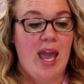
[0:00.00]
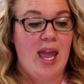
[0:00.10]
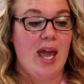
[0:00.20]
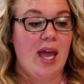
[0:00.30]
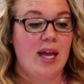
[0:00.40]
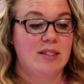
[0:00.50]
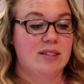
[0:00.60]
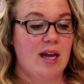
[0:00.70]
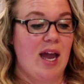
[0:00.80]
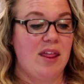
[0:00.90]

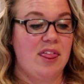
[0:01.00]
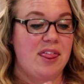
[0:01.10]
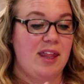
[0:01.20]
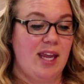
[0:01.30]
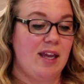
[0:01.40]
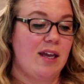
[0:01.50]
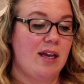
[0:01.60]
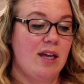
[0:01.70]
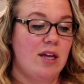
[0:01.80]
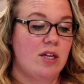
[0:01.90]
And I
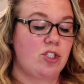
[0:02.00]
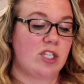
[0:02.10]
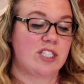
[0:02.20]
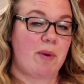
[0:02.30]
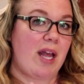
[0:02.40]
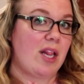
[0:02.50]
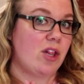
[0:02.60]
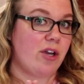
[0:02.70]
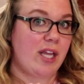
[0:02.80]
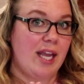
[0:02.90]
think just by
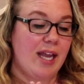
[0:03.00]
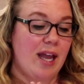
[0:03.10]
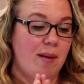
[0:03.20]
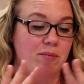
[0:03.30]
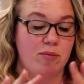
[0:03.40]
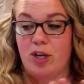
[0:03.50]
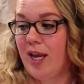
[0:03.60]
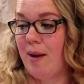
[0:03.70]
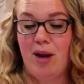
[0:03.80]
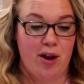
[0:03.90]
looking, I'm
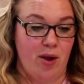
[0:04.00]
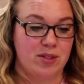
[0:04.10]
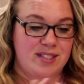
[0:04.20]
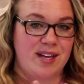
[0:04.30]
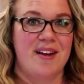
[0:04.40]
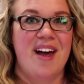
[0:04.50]
looking at my notes,